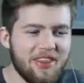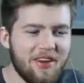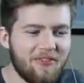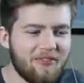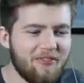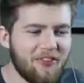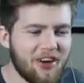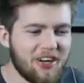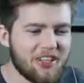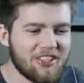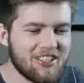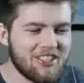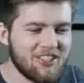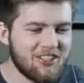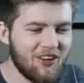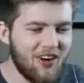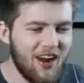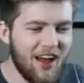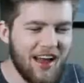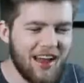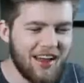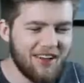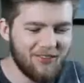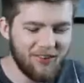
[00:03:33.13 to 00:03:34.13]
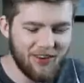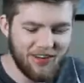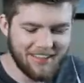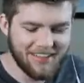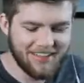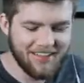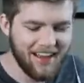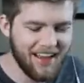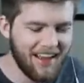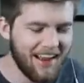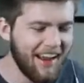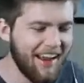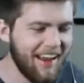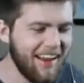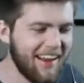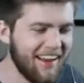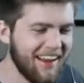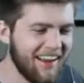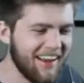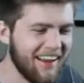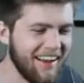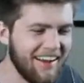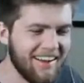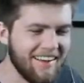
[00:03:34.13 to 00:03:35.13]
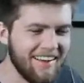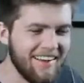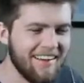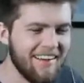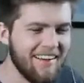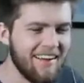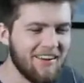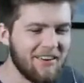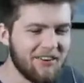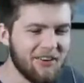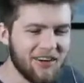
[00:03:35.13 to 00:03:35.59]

one the first try. What the hell?